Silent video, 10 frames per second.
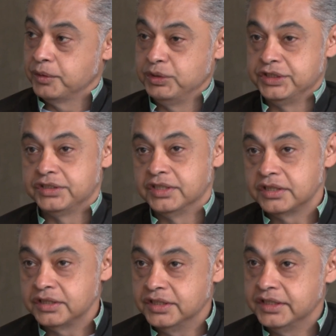which is the
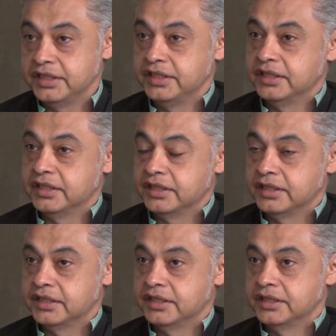third
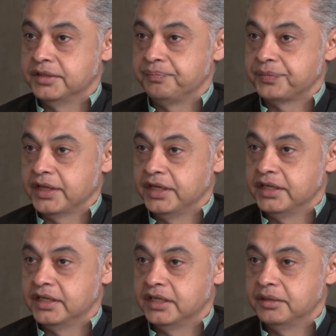
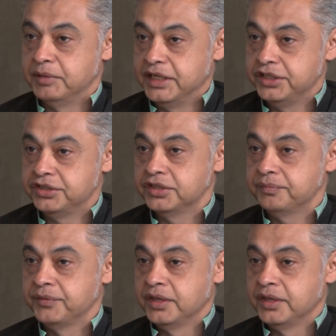in Malaysia,